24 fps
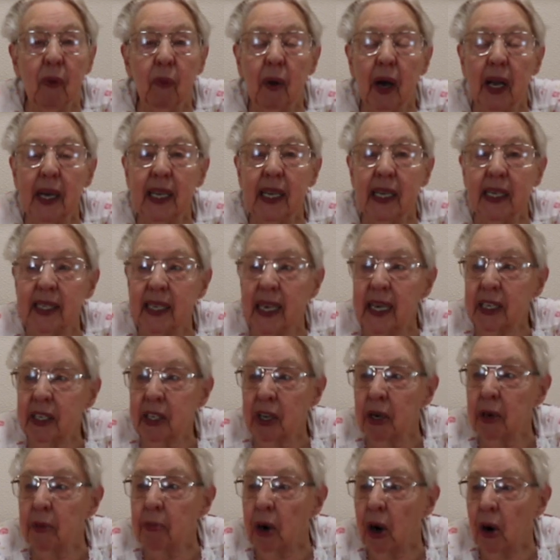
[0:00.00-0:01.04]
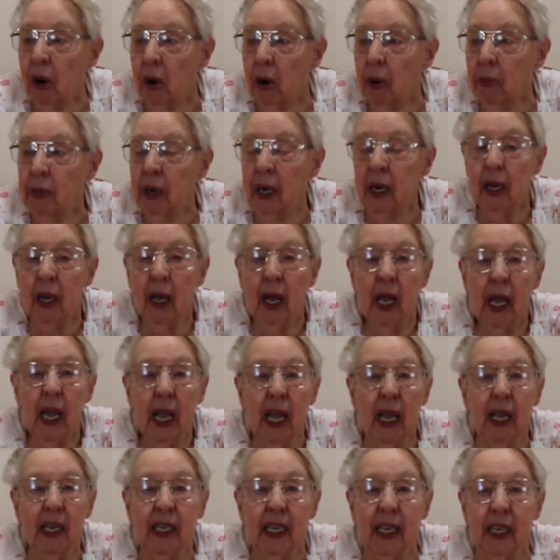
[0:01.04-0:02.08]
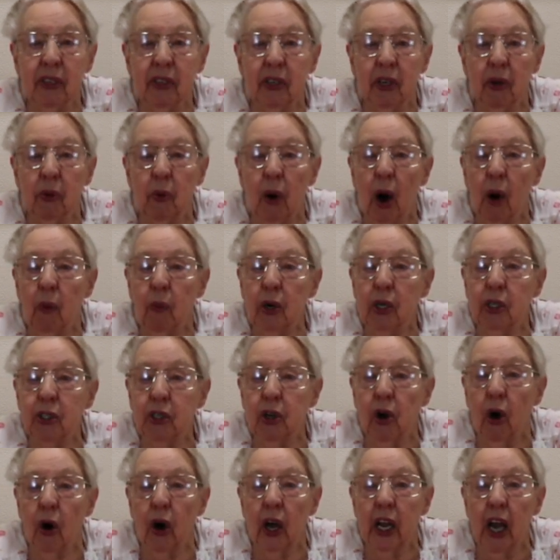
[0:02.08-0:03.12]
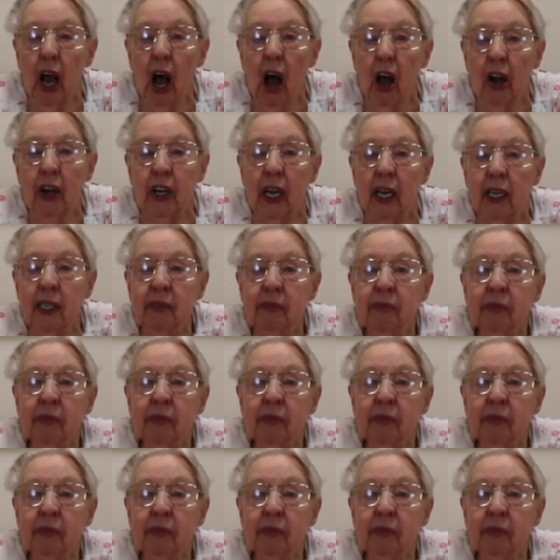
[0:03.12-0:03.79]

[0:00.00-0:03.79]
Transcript: when he did come home, he didn't know what was going on.